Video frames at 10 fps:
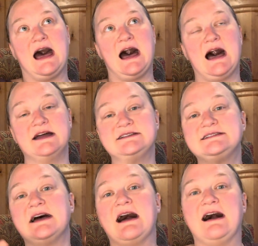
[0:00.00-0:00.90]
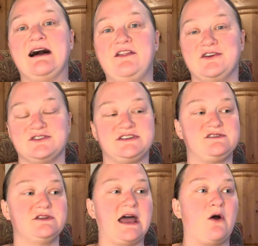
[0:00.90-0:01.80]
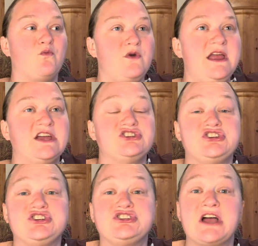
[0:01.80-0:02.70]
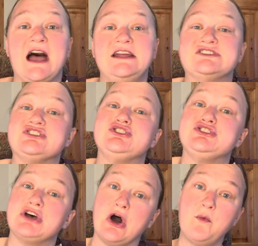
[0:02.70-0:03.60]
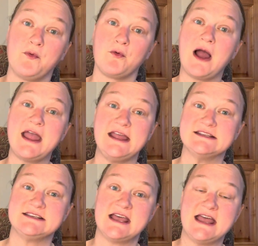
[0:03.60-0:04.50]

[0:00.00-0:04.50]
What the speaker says: onto others, so that we can shine so bright